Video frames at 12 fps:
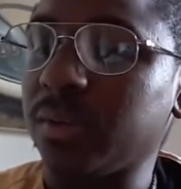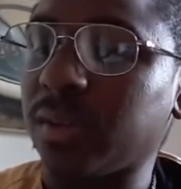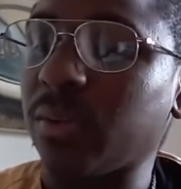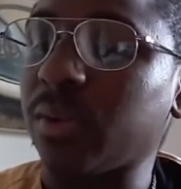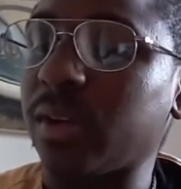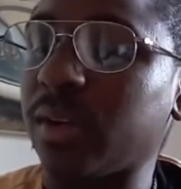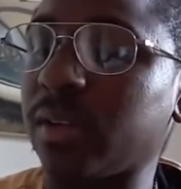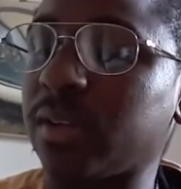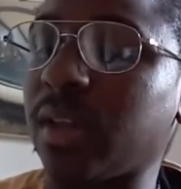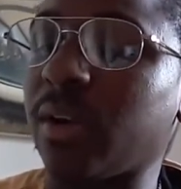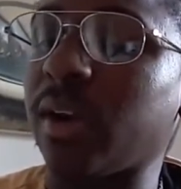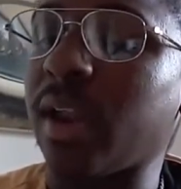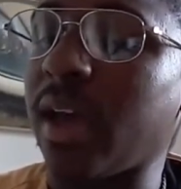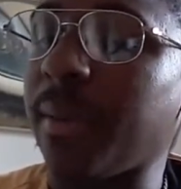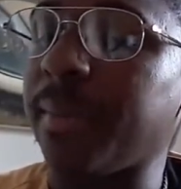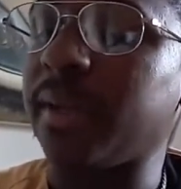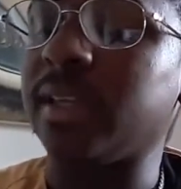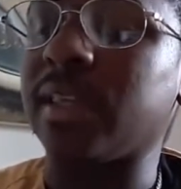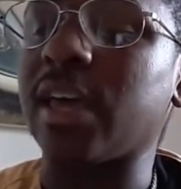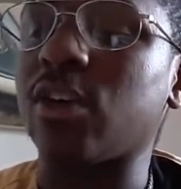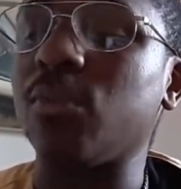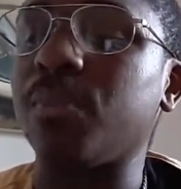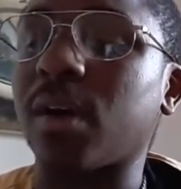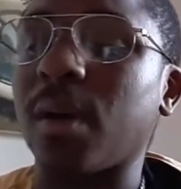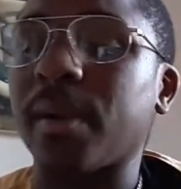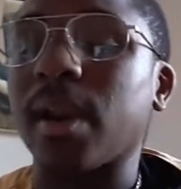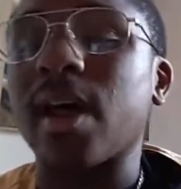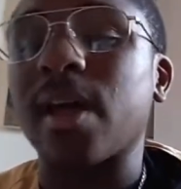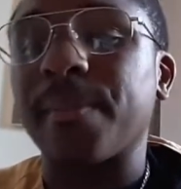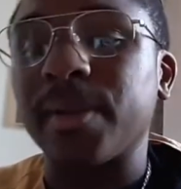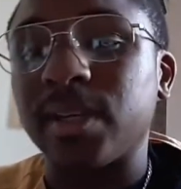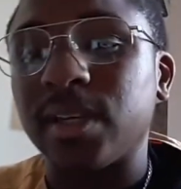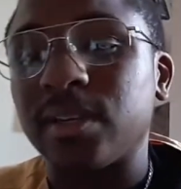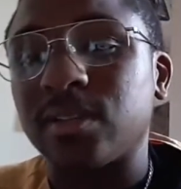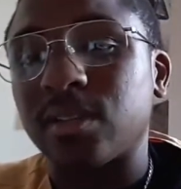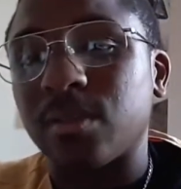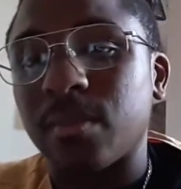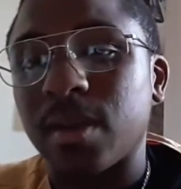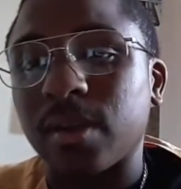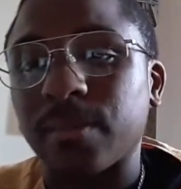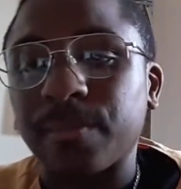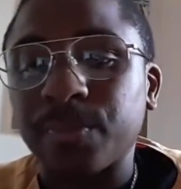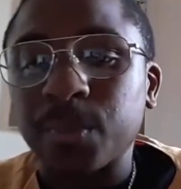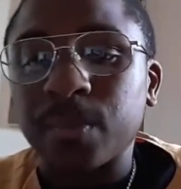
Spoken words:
They're a liability. They could become a liability to the men